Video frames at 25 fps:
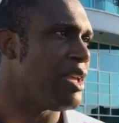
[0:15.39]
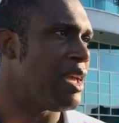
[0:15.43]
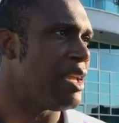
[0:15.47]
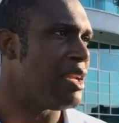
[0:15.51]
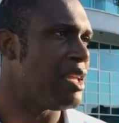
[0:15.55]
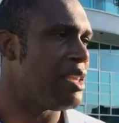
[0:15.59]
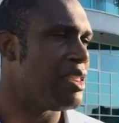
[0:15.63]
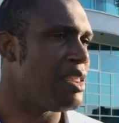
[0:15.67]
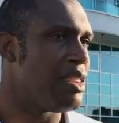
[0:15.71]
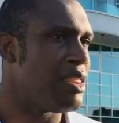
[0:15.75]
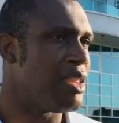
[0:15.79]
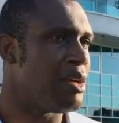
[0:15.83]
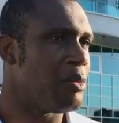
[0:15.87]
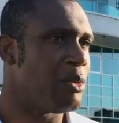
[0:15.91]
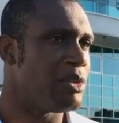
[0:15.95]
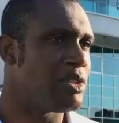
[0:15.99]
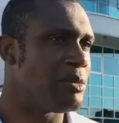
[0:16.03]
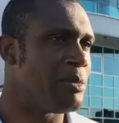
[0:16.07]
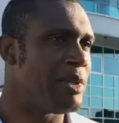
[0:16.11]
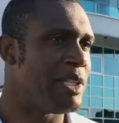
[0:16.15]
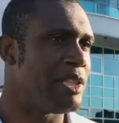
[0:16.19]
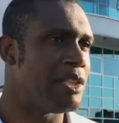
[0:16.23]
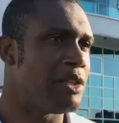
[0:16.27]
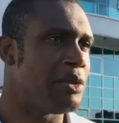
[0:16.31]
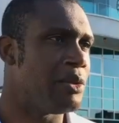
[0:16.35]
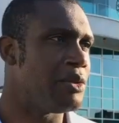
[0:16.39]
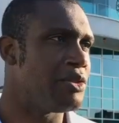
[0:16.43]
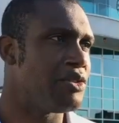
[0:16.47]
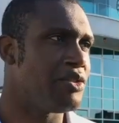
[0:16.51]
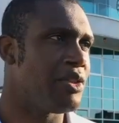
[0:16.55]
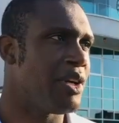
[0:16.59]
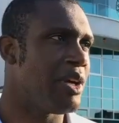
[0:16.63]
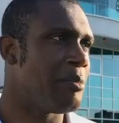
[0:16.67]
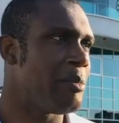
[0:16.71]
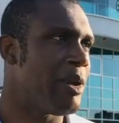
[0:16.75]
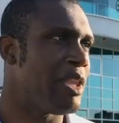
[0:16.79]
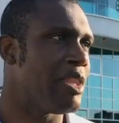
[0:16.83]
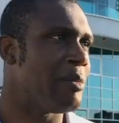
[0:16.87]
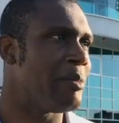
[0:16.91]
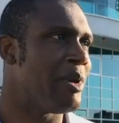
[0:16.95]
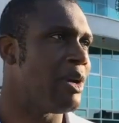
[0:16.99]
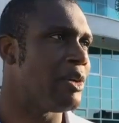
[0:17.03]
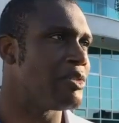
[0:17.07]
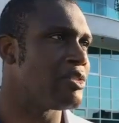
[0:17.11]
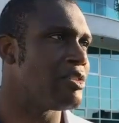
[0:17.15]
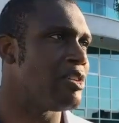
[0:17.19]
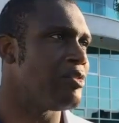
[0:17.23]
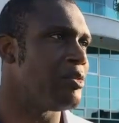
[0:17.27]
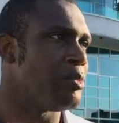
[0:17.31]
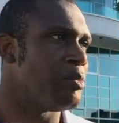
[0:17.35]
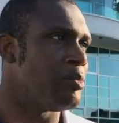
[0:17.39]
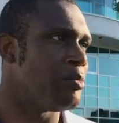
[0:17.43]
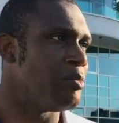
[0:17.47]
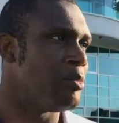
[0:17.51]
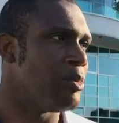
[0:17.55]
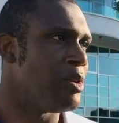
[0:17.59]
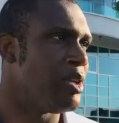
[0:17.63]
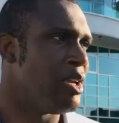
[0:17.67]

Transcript: Anything that was a bit loose, try and make the most of them.